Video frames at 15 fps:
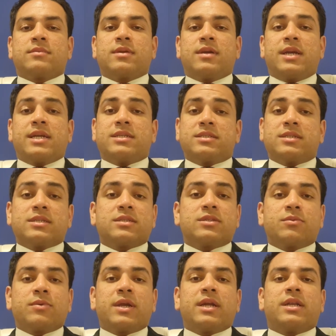It's just the
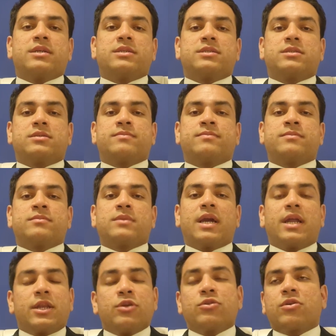way it is.
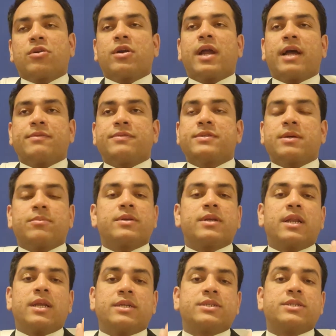And you could have some
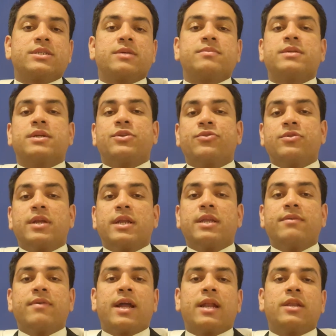relationships that you really
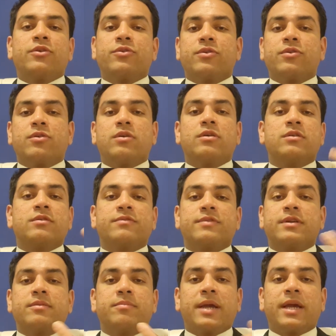value,
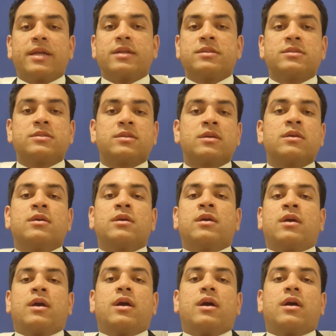girlfriend, parents,
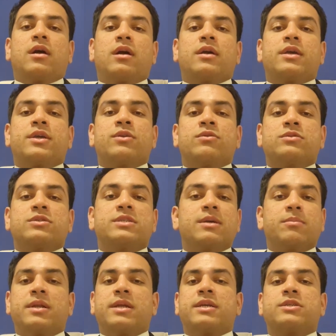
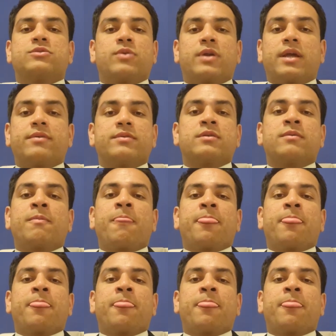siblings, whatever.